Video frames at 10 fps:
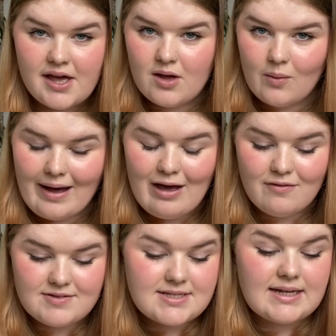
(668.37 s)
quite
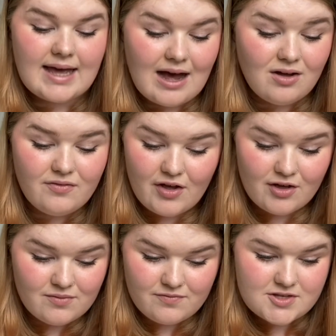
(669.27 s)
obviously out of her
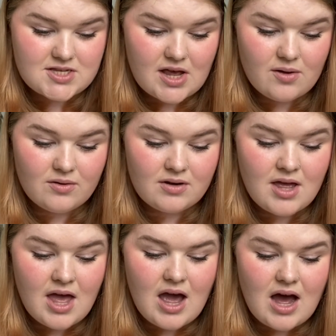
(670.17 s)
comfort zone,
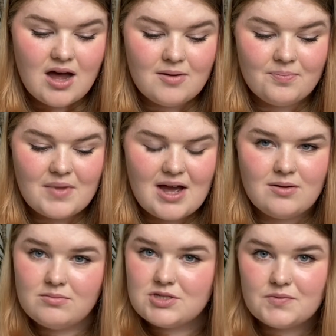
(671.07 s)

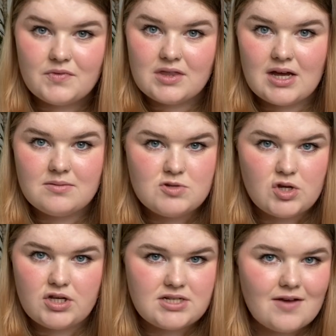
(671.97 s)
and something that
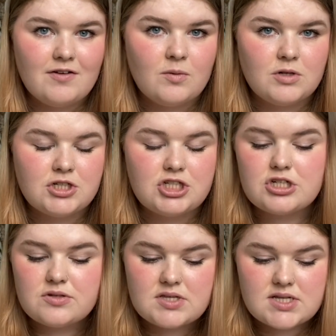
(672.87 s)
Zoya definitely wouldn't
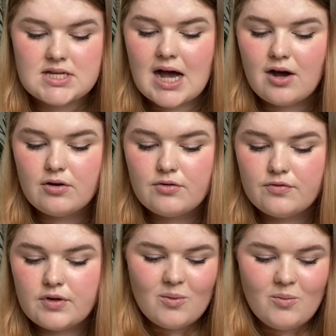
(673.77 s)
choose
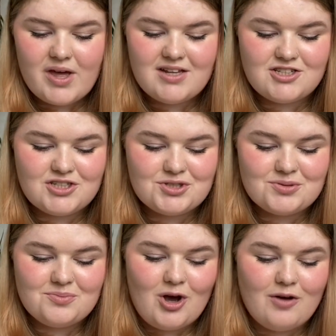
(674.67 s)
herself,
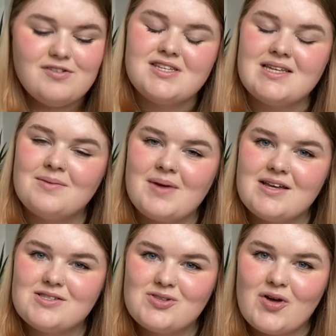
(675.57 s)
which obviously
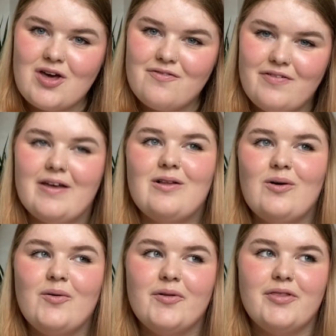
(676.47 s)
makes Zoya feel
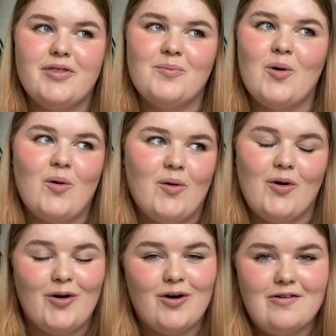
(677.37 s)
all the more
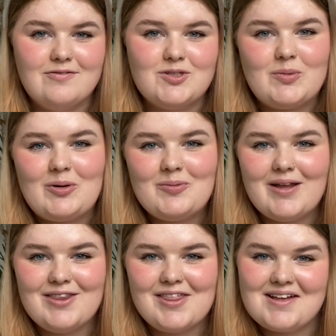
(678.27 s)
uncomfortable
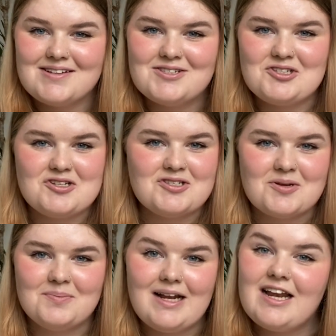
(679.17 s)
when things just
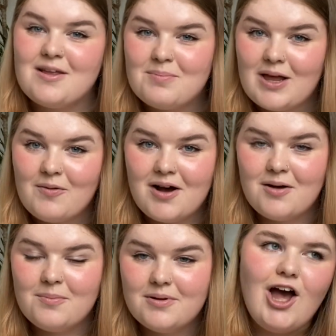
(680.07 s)
completely blow
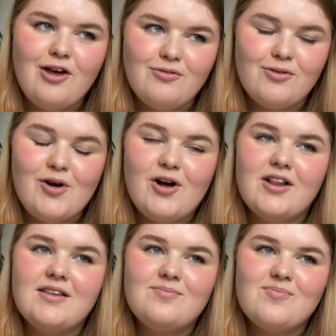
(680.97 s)
up. Overall,